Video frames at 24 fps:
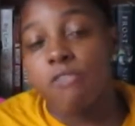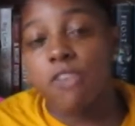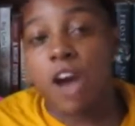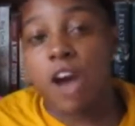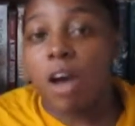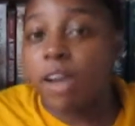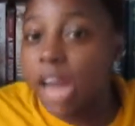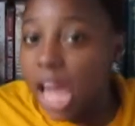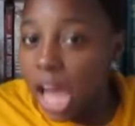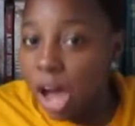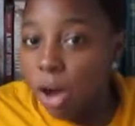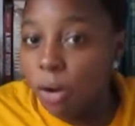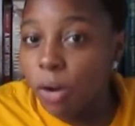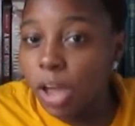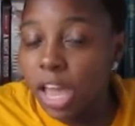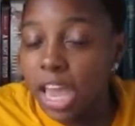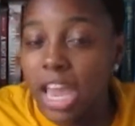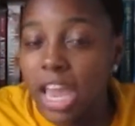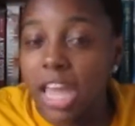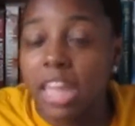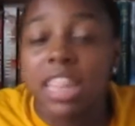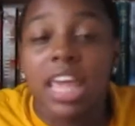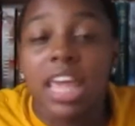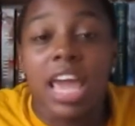found out
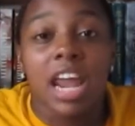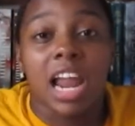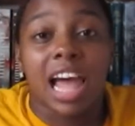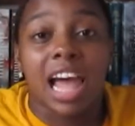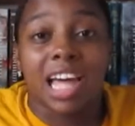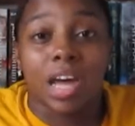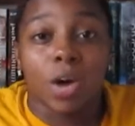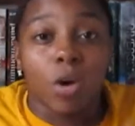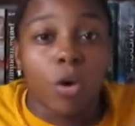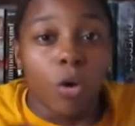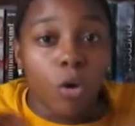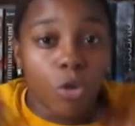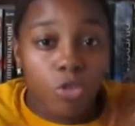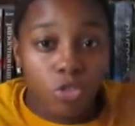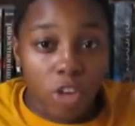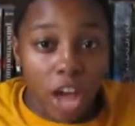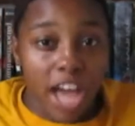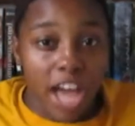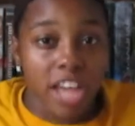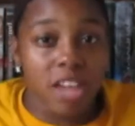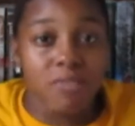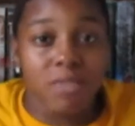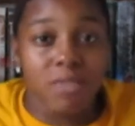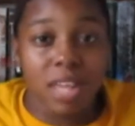and they had like a whole
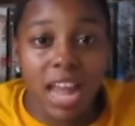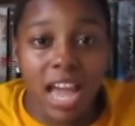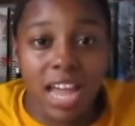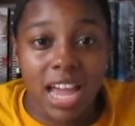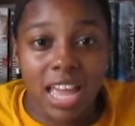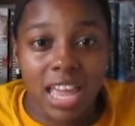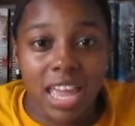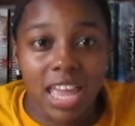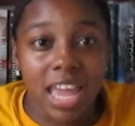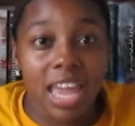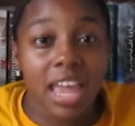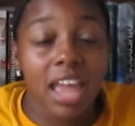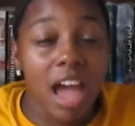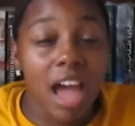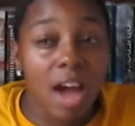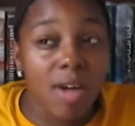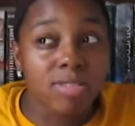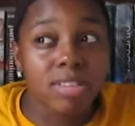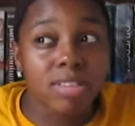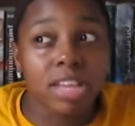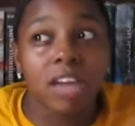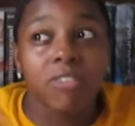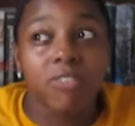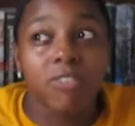volume that I could get,
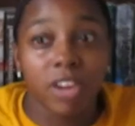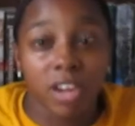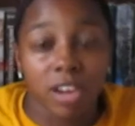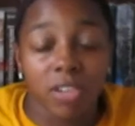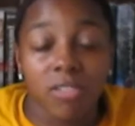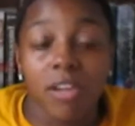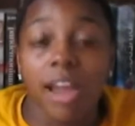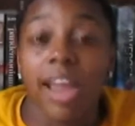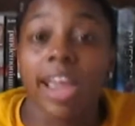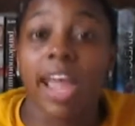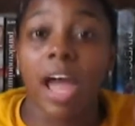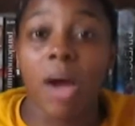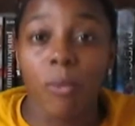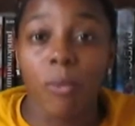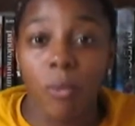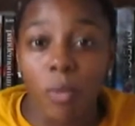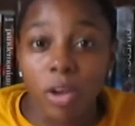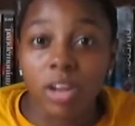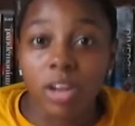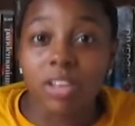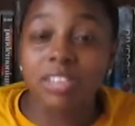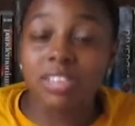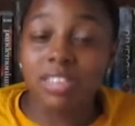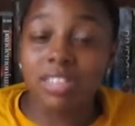I was like, fucking right, I
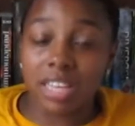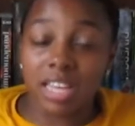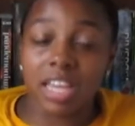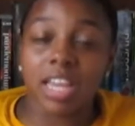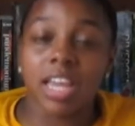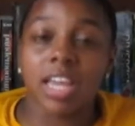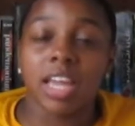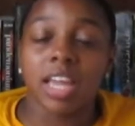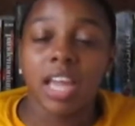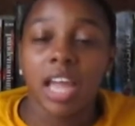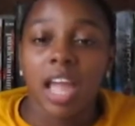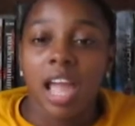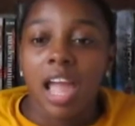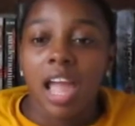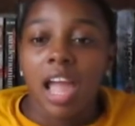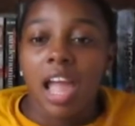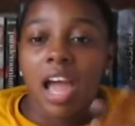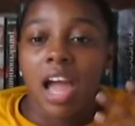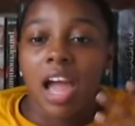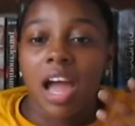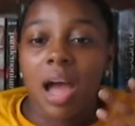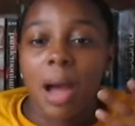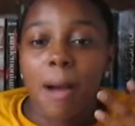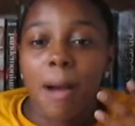want to see it
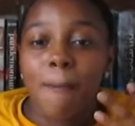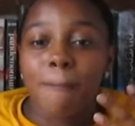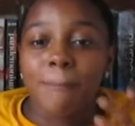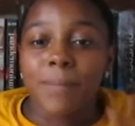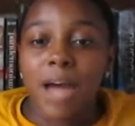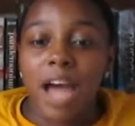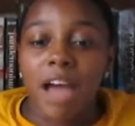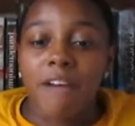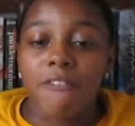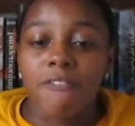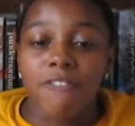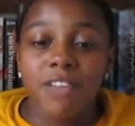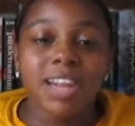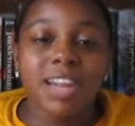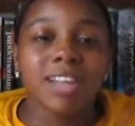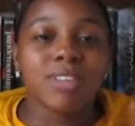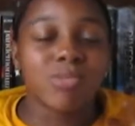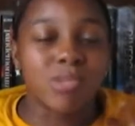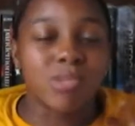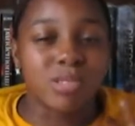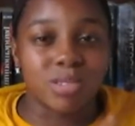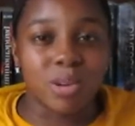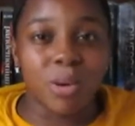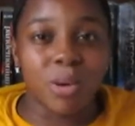my
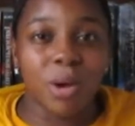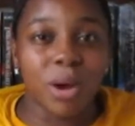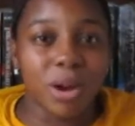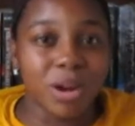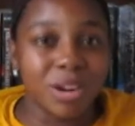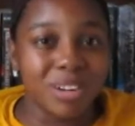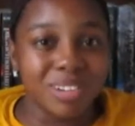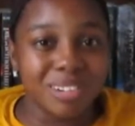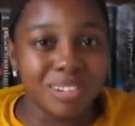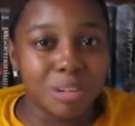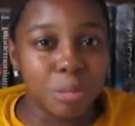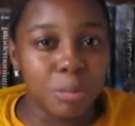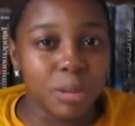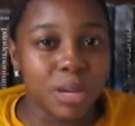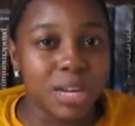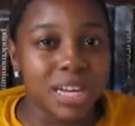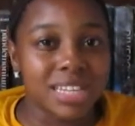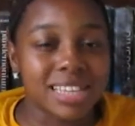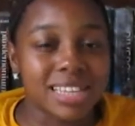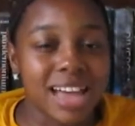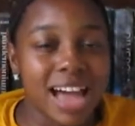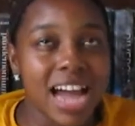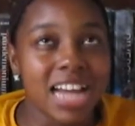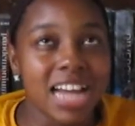feelings were so hurt
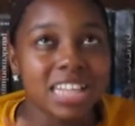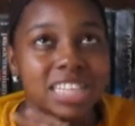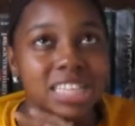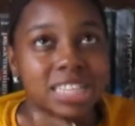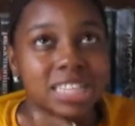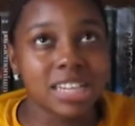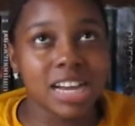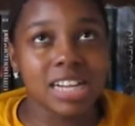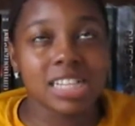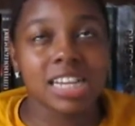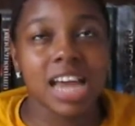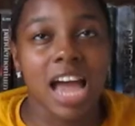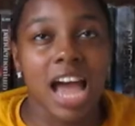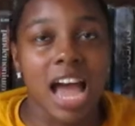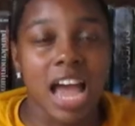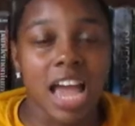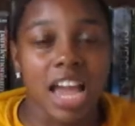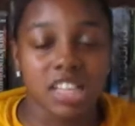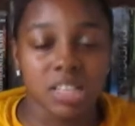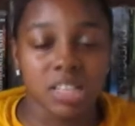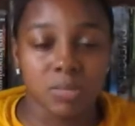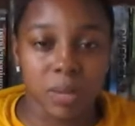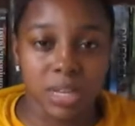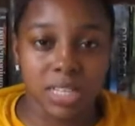because I had such
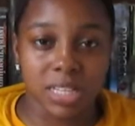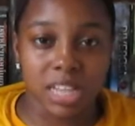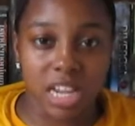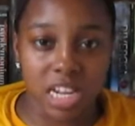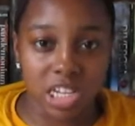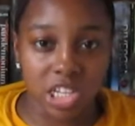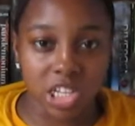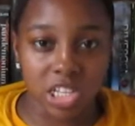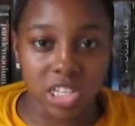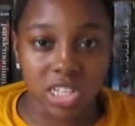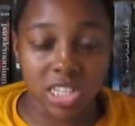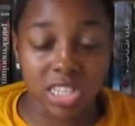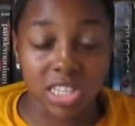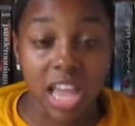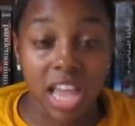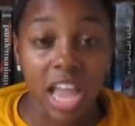high expectations.